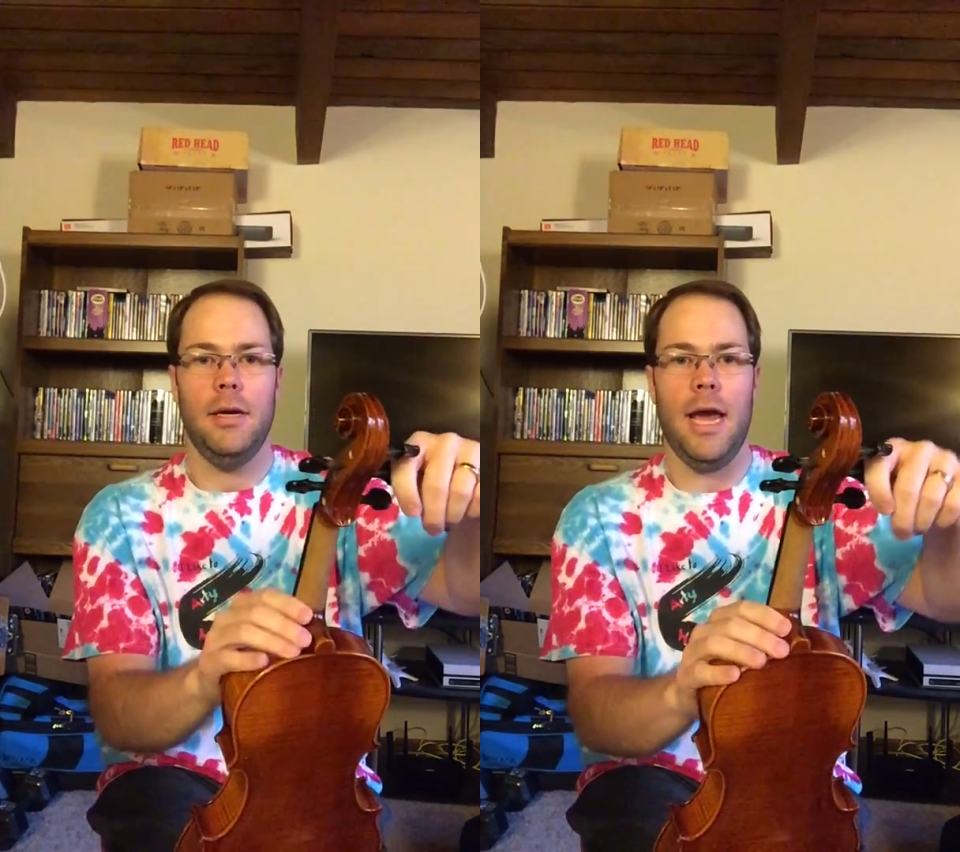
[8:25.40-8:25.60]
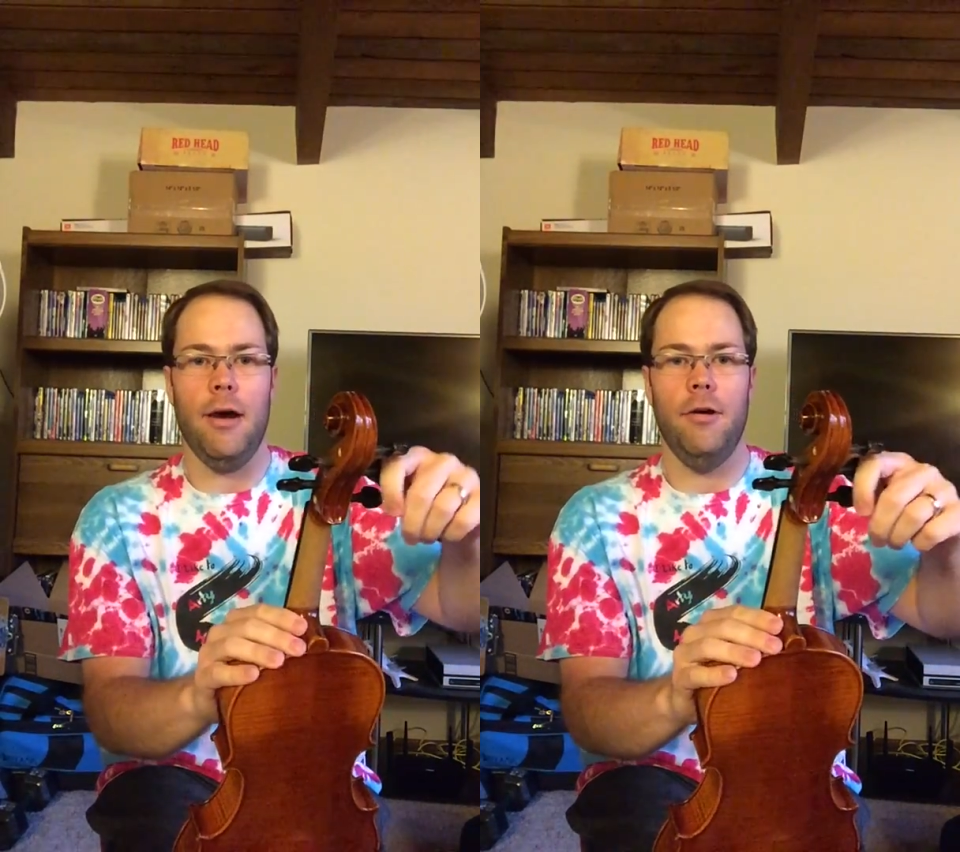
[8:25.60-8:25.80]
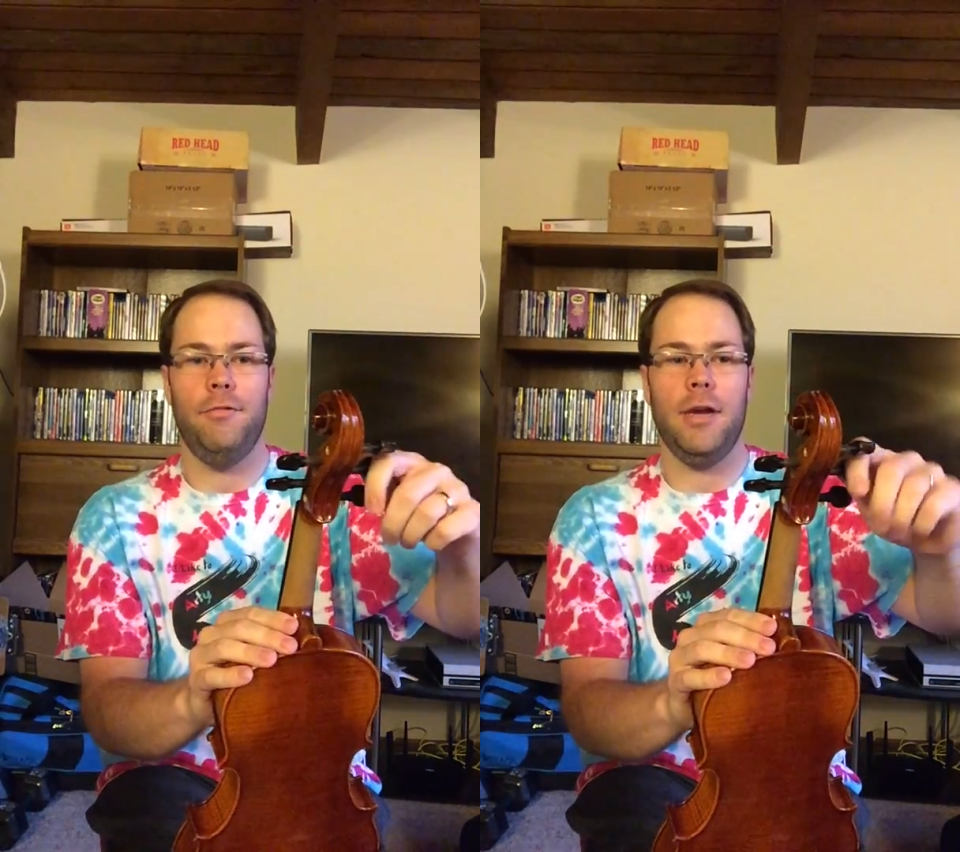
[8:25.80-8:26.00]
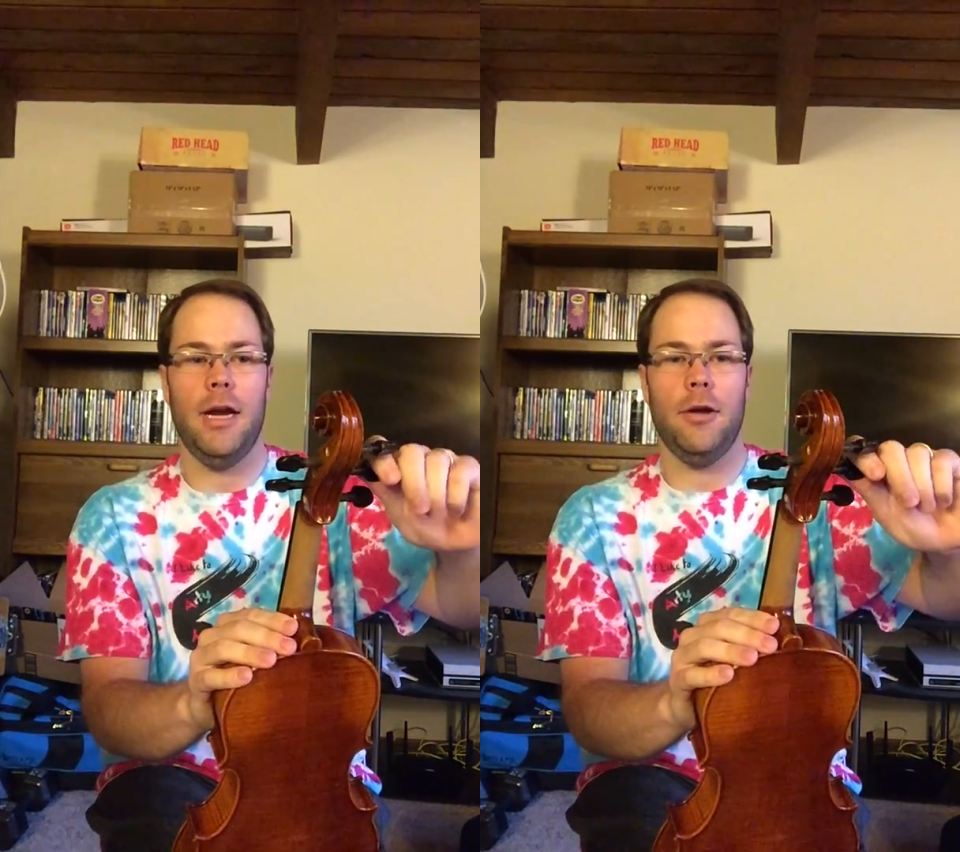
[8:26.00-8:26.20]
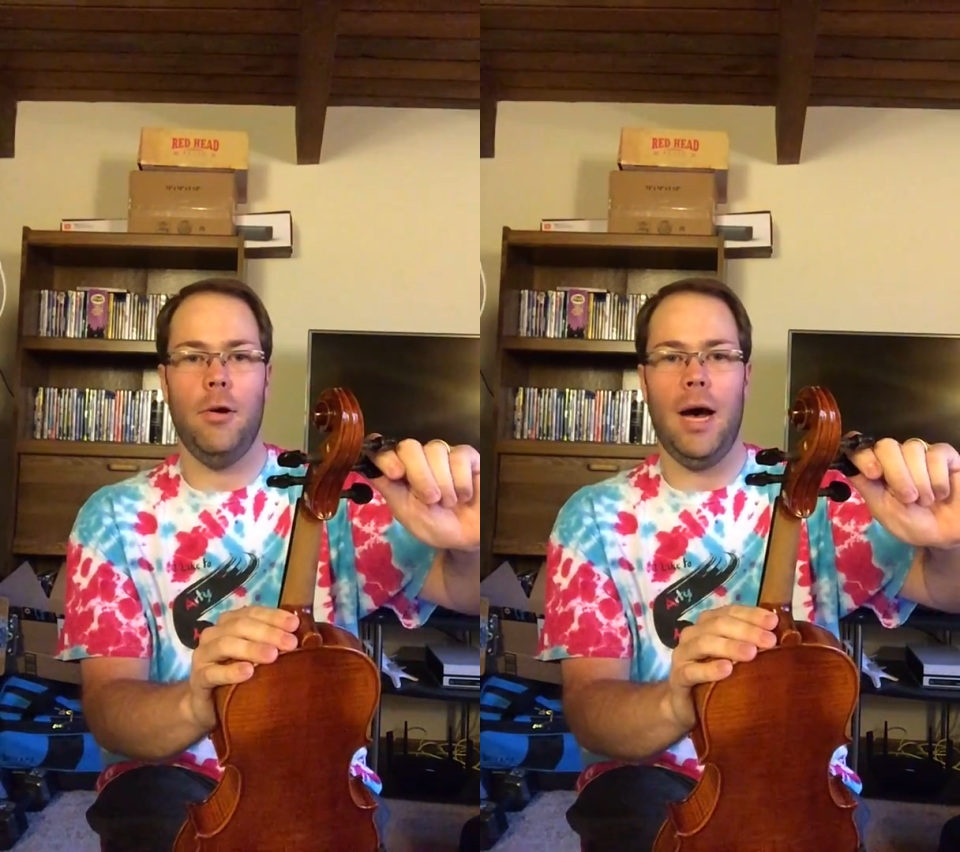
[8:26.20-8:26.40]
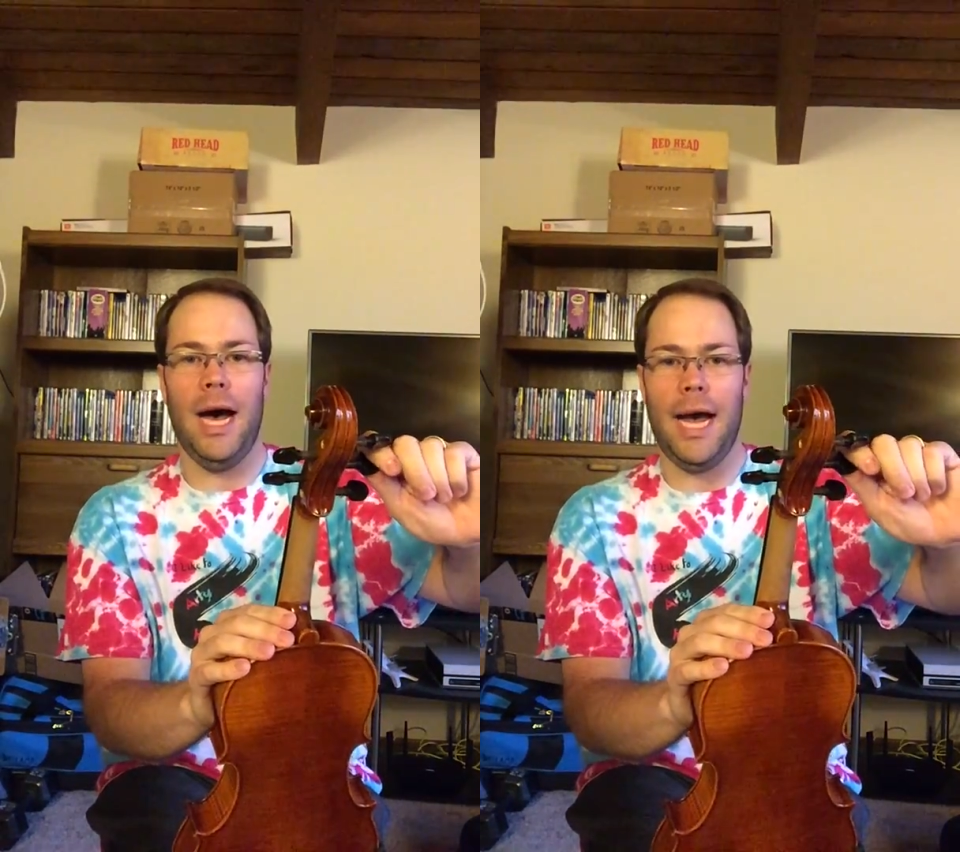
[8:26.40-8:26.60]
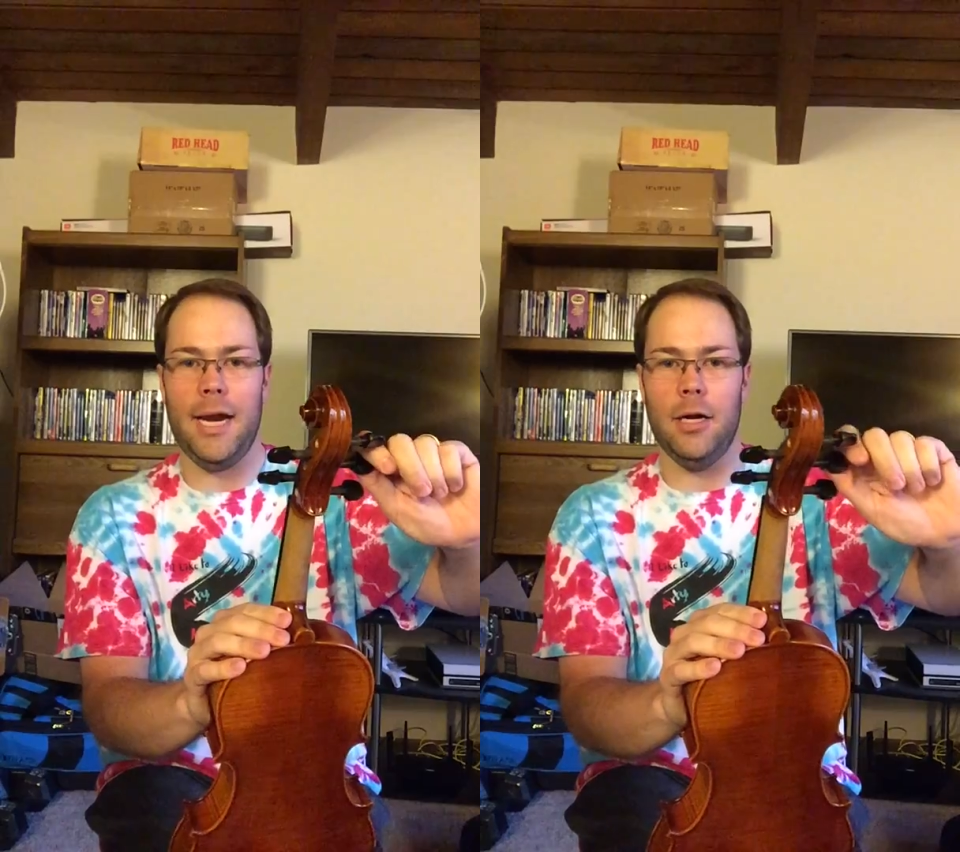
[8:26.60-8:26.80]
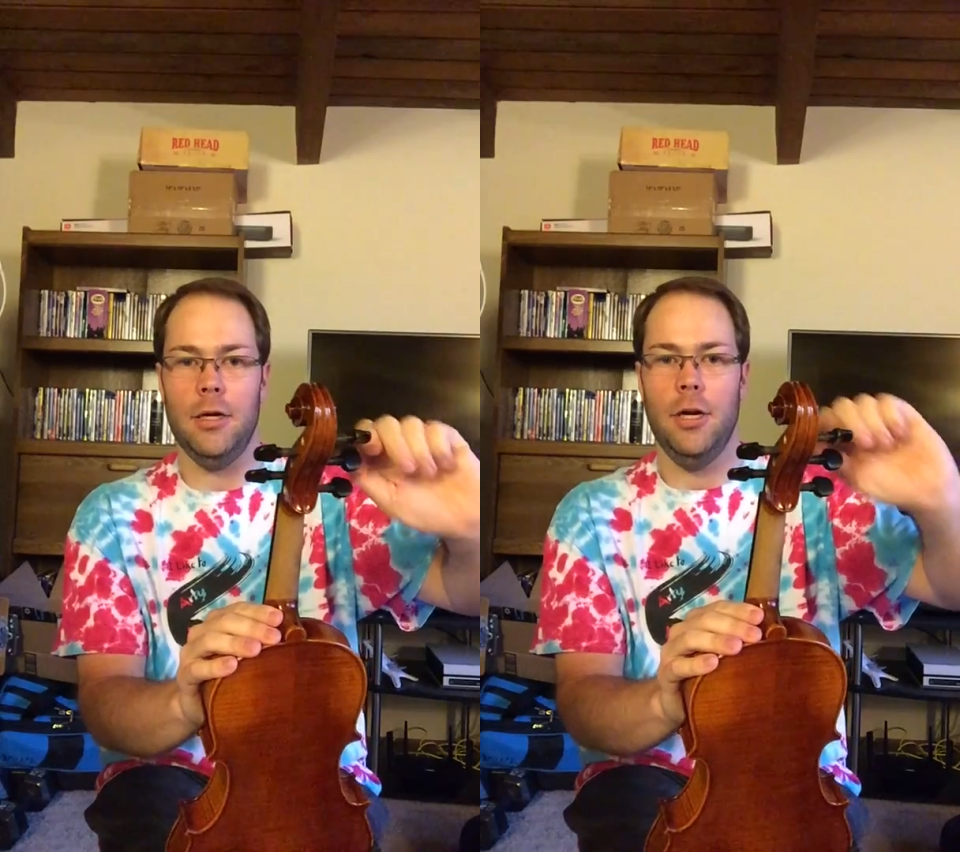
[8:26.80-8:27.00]
Now, if we got to go
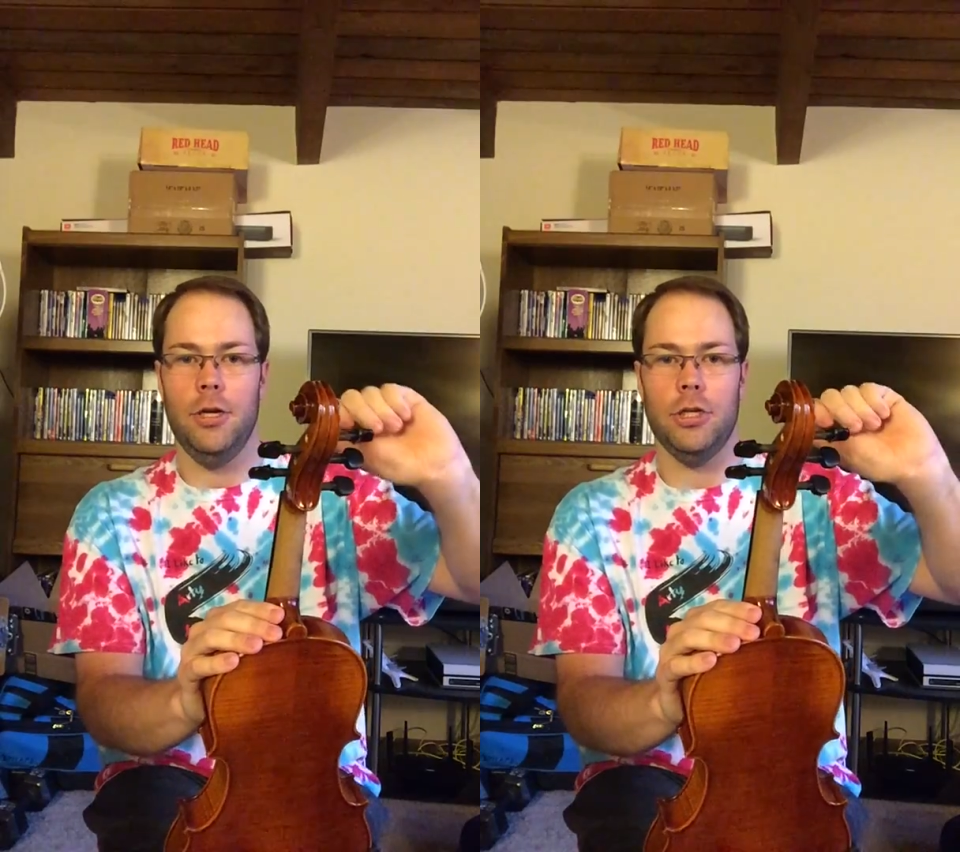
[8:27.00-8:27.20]
higher,